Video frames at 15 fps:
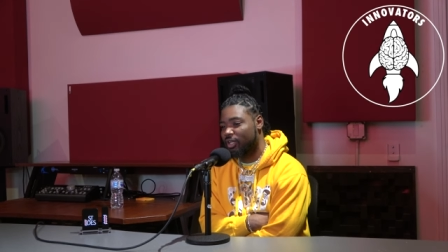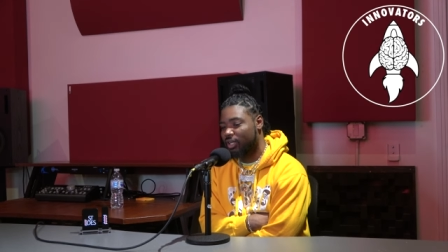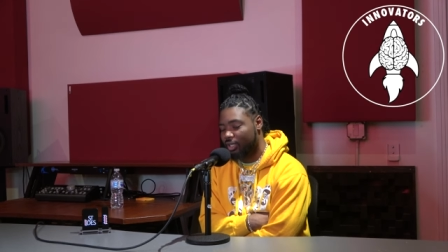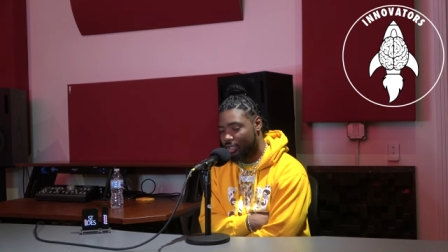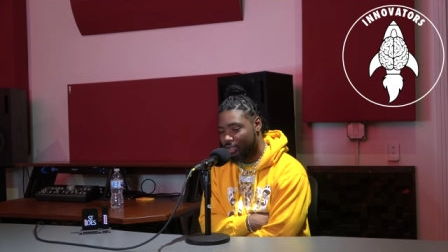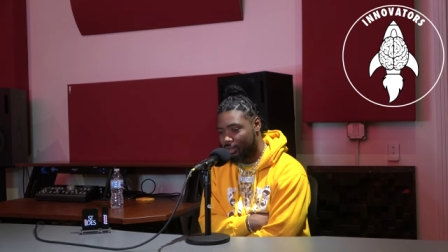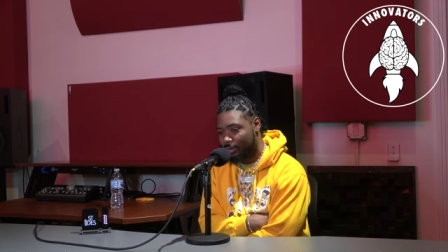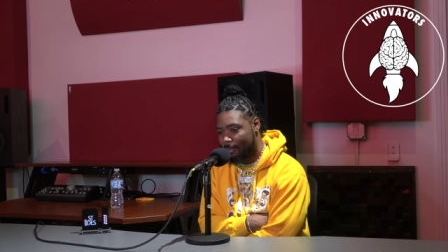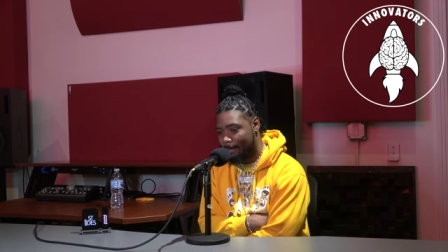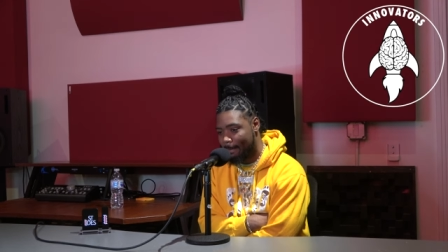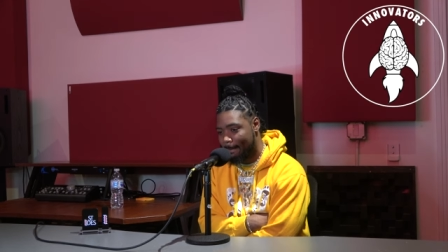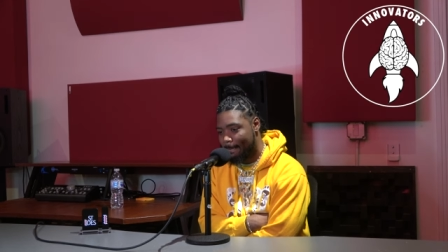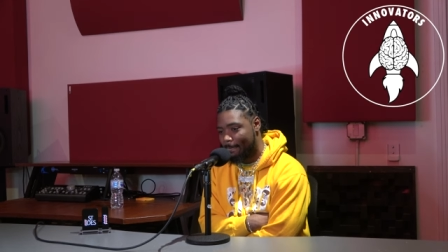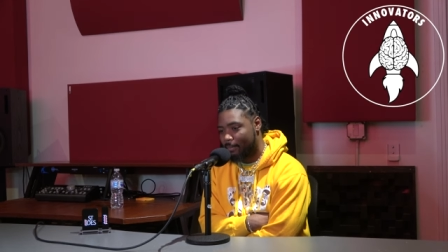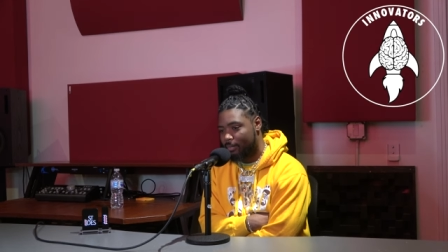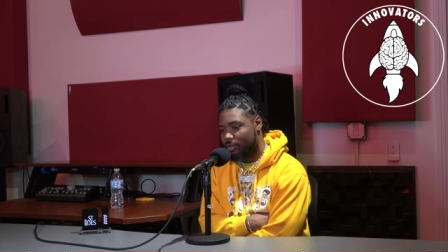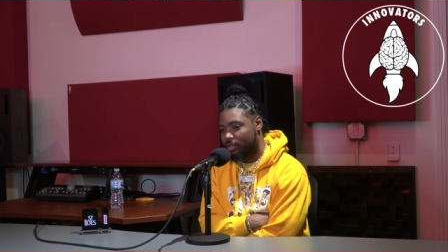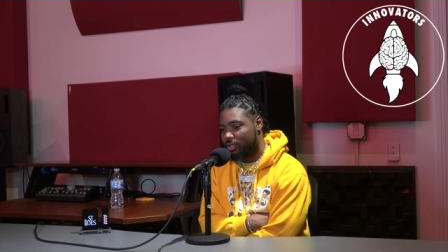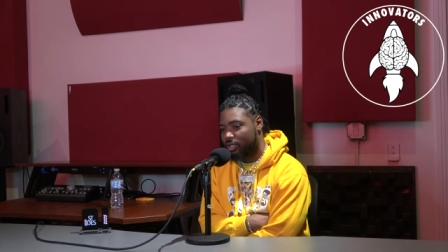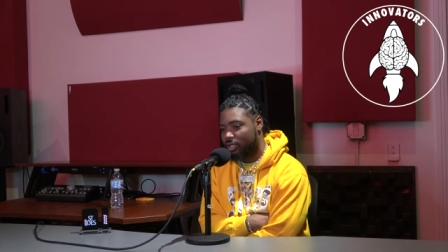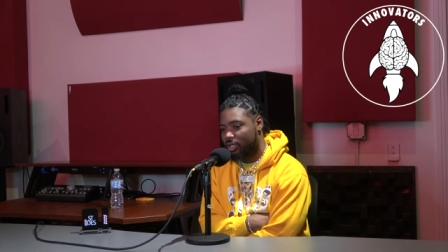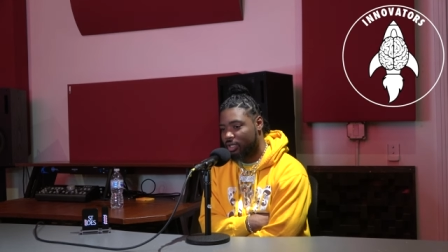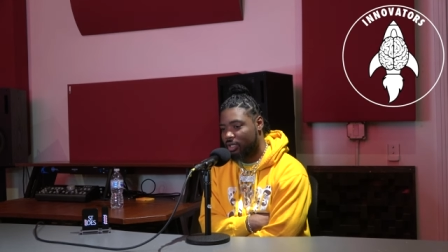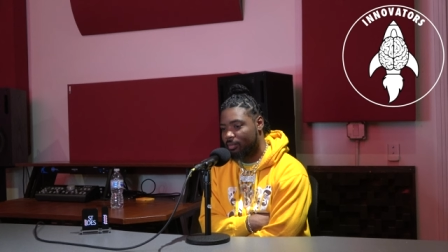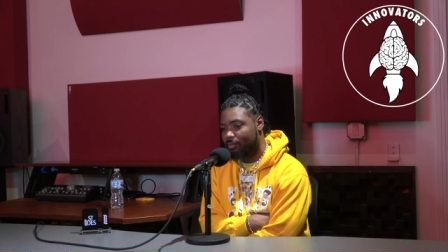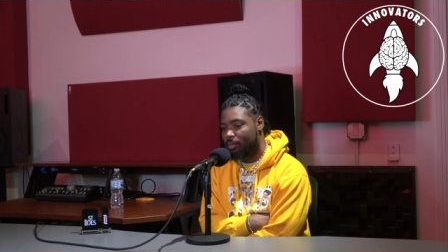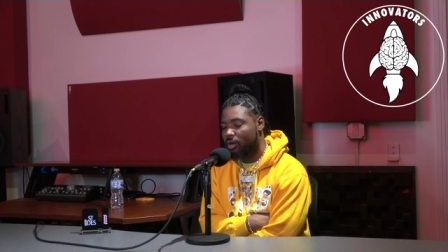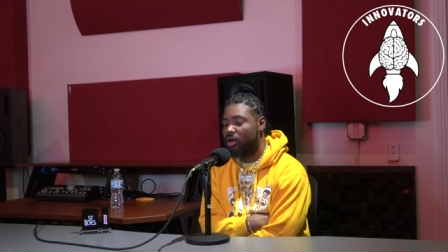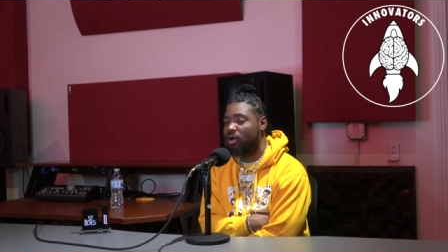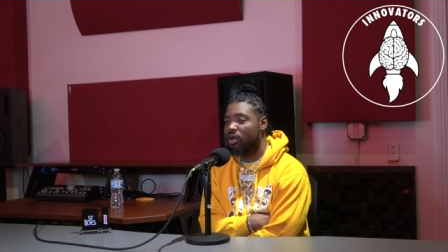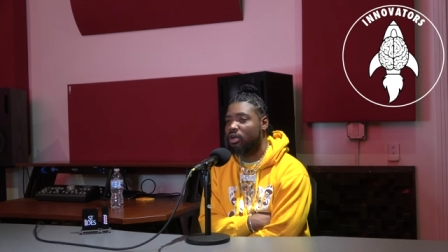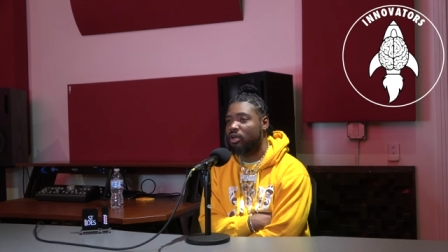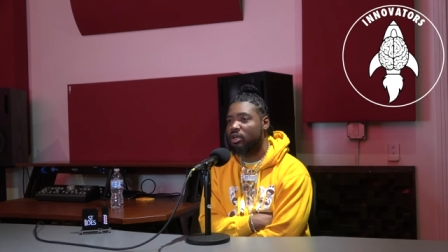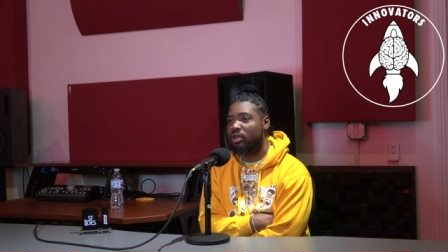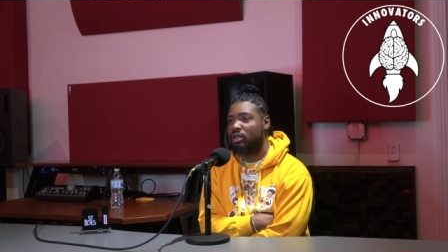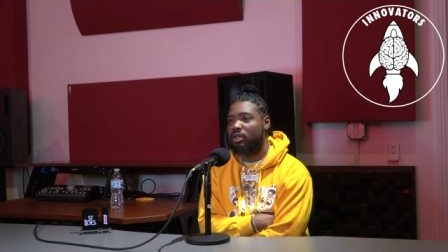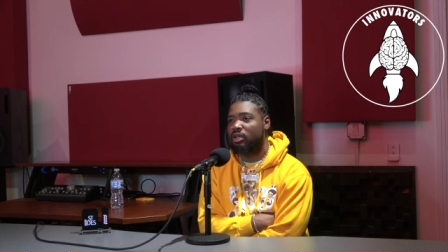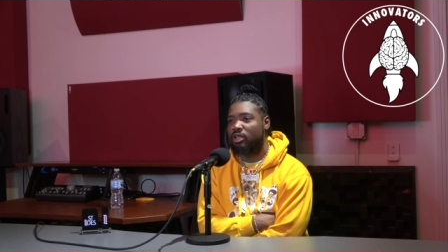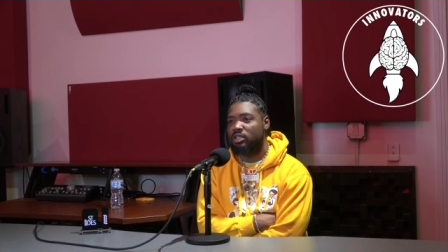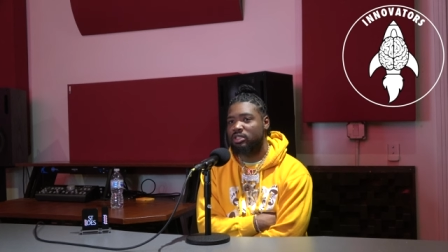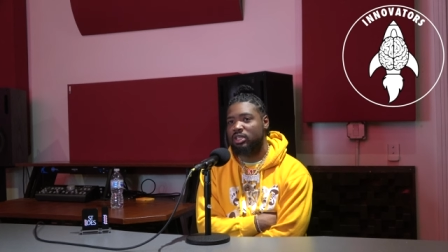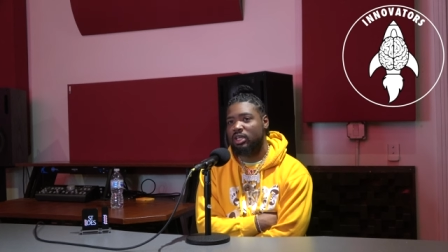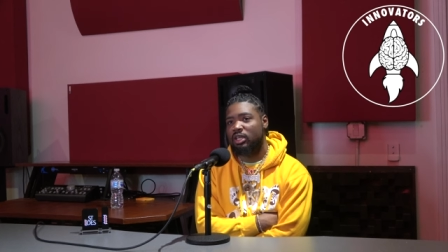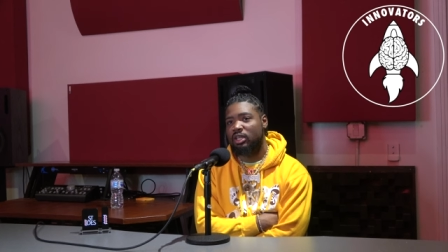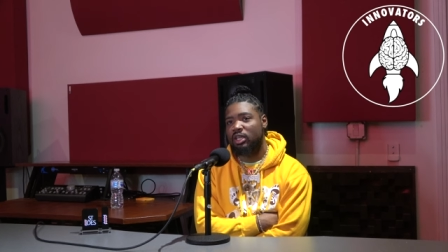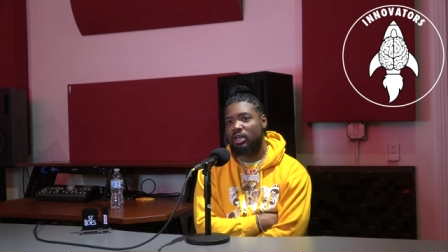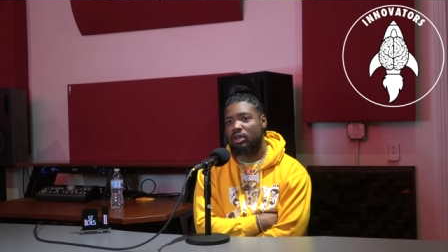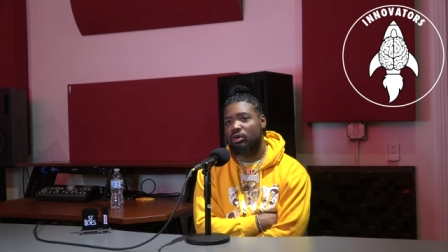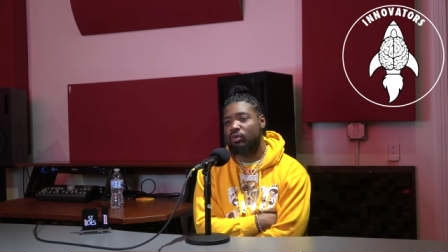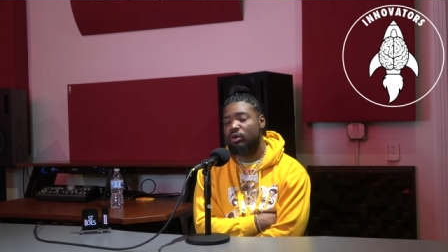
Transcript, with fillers: Um, uh, Paul uh, in San Diego.